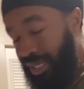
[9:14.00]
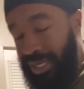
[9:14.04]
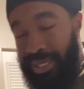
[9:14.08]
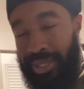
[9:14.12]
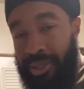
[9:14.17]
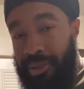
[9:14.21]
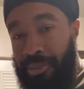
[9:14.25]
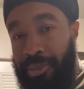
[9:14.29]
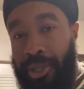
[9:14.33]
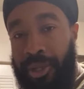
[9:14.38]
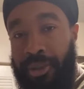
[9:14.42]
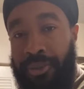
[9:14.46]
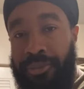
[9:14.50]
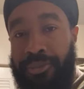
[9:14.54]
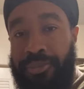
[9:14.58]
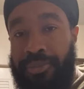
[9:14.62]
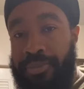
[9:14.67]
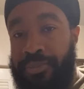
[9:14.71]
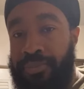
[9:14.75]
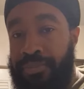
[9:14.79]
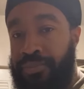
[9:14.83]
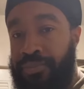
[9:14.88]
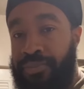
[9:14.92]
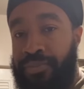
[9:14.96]
Let them know.
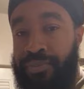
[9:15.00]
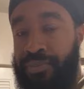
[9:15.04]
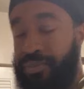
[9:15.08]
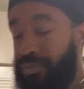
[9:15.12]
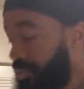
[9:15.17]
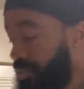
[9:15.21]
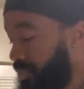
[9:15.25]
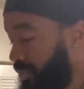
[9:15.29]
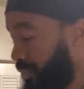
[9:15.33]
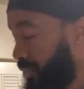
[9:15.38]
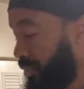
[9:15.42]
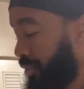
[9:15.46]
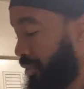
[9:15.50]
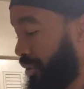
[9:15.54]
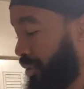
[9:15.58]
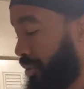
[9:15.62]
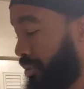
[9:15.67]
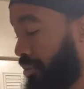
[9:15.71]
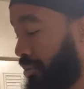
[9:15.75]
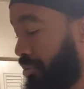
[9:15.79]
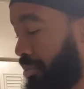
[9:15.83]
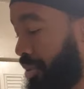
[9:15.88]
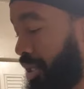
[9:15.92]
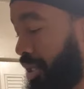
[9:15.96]

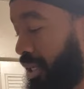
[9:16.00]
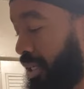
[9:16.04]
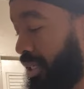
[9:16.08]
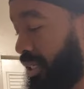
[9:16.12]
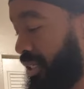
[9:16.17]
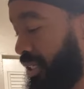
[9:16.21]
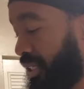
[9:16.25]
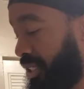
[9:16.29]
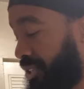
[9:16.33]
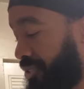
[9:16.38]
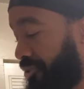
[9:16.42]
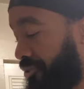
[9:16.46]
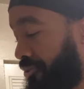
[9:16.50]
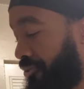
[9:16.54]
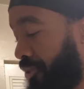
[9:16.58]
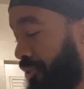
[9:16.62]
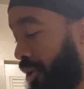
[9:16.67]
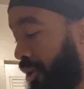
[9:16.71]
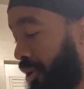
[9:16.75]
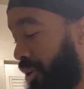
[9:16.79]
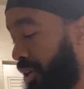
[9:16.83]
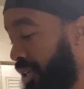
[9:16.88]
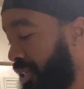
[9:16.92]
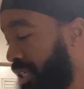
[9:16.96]
But
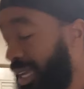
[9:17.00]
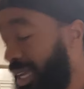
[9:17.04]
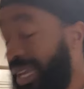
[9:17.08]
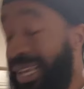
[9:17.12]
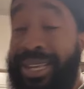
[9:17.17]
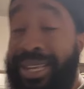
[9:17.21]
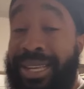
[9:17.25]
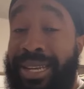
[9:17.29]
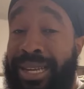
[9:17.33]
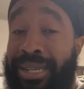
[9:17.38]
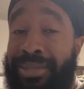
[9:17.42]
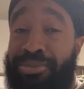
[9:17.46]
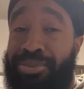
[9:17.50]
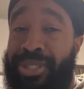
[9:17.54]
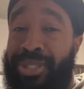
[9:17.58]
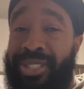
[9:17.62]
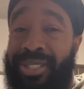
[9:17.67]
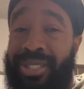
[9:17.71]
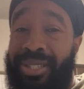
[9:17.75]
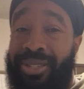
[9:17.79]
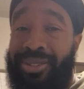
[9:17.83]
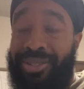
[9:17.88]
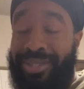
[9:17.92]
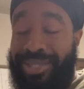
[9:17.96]
and I would
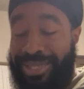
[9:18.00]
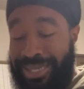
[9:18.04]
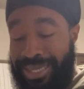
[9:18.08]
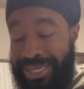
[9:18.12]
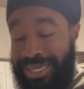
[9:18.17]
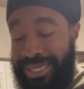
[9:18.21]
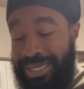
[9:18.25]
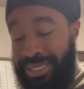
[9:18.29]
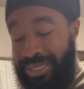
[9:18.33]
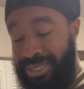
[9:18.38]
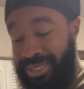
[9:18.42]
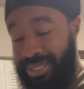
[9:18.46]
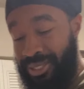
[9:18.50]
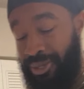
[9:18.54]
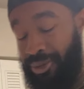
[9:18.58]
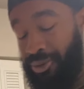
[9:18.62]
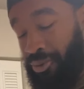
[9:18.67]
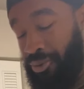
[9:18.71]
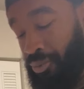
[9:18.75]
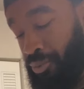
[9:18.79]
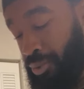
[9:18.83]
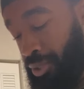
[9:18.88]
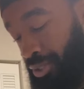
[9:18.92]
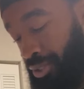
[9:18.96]
still need to
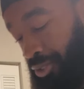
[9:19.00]
know what